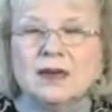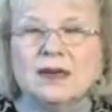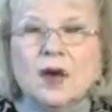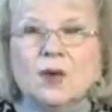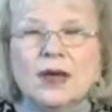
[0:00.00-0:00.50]

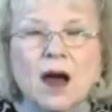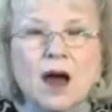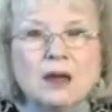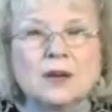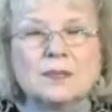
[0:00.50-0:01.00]
Now, we
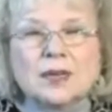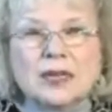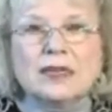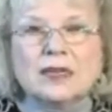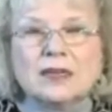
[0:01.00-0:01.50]
are
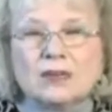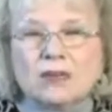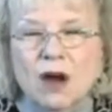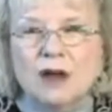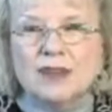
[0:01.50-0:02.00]
complete in
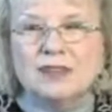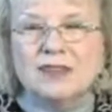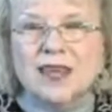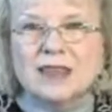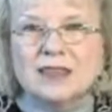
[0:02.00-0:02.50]
Christ.
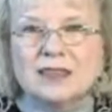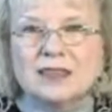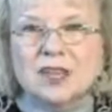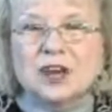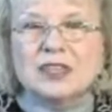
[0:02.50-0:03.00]
That
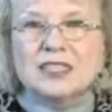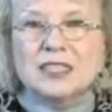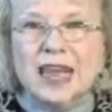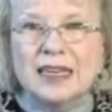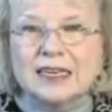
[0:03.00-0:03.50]
is our
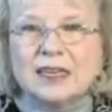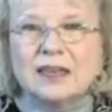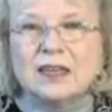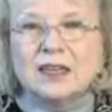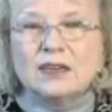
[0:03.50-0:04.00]

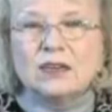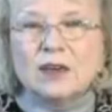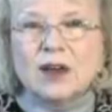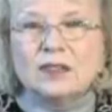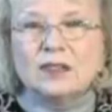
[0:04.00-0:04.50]
standing in
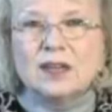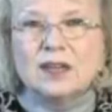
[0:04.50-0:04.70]
Christ.